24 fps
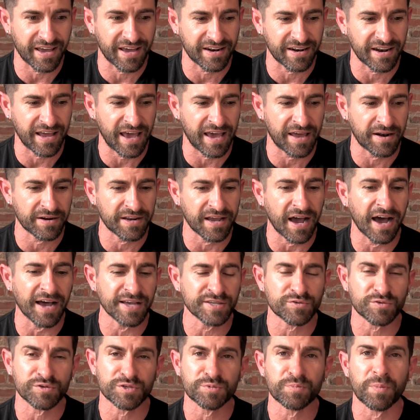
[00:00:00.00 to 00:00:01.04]
and and
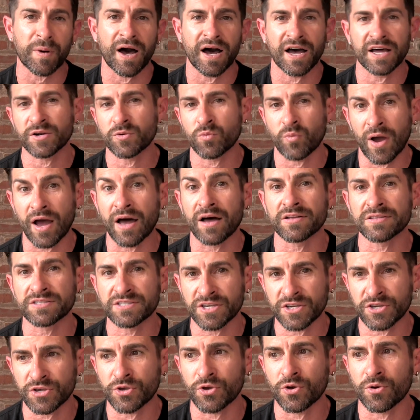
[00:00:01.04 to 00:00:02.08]
guys respond well
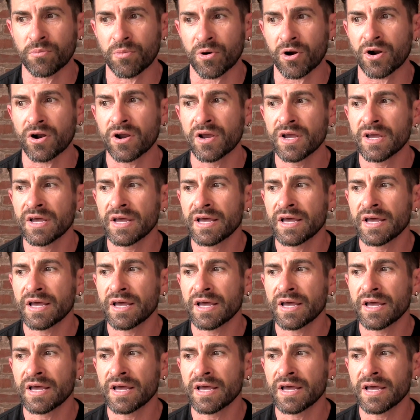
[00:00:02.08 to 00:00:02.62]
to humor